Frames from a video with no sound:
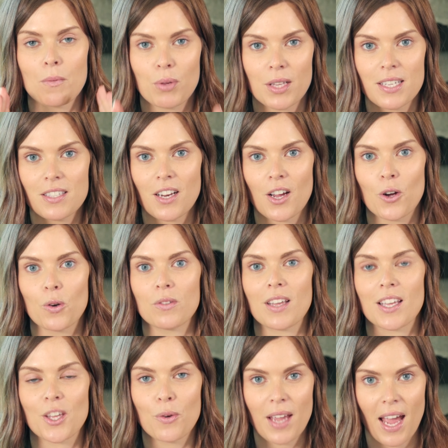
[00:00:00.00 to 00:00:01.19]
please know
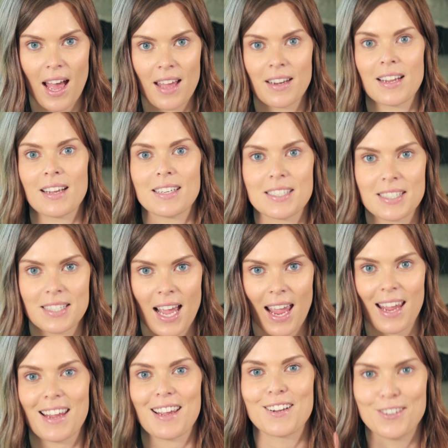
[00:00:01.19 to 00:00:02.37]
that you can
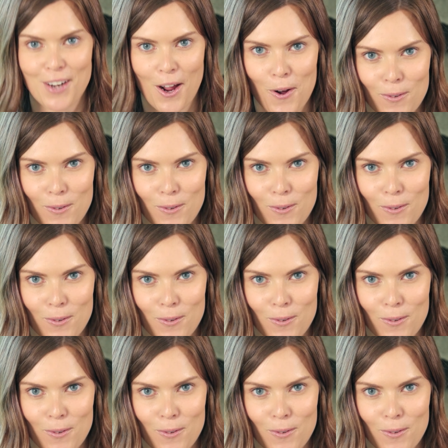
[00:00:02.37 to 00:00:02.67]
say no.